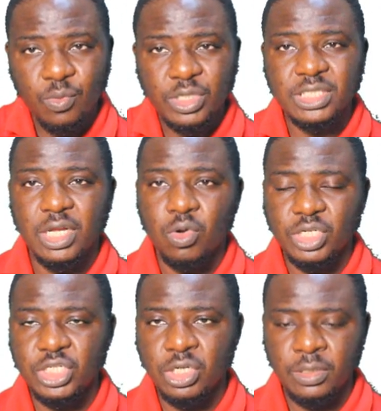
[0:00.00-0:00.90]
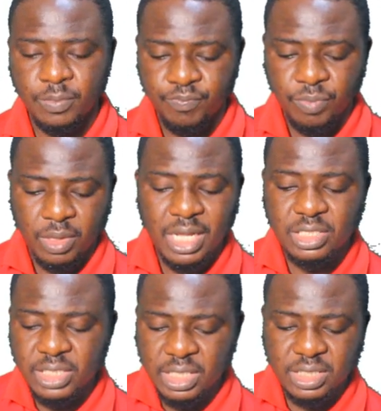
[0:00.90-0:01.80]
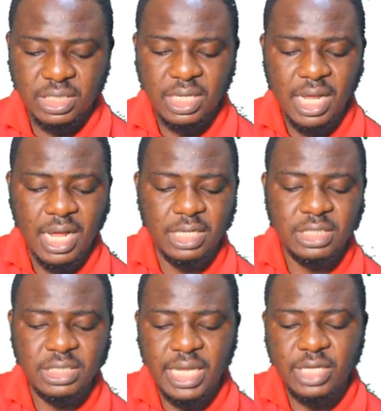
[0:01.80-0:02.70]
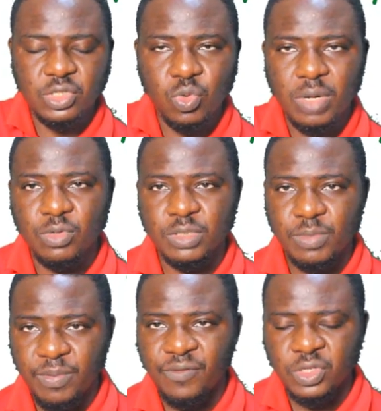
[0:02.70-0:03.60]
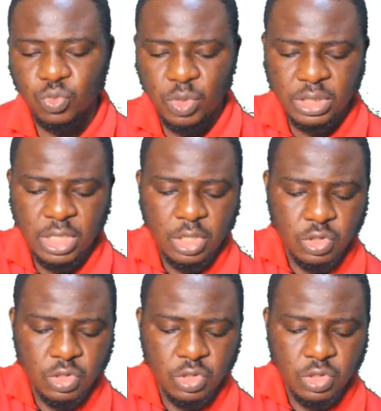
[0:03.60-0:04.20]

which is a condition that 6 and 6x squared must be perfect squares.